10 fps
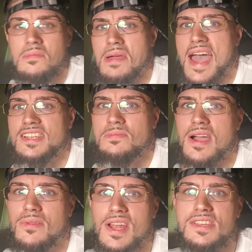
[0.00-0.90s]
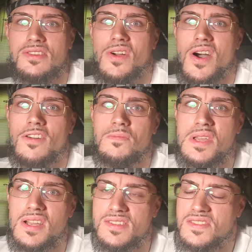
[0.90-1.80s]
pass my razor off,
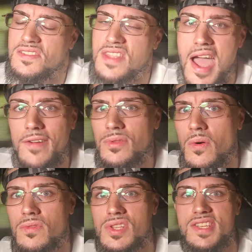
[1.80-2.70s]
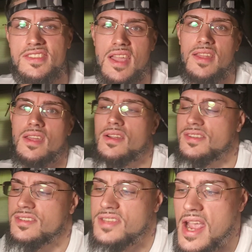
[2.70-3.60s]
because the staff don't really stand there and
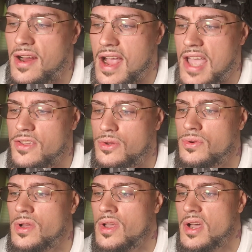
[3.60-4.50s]
stare at you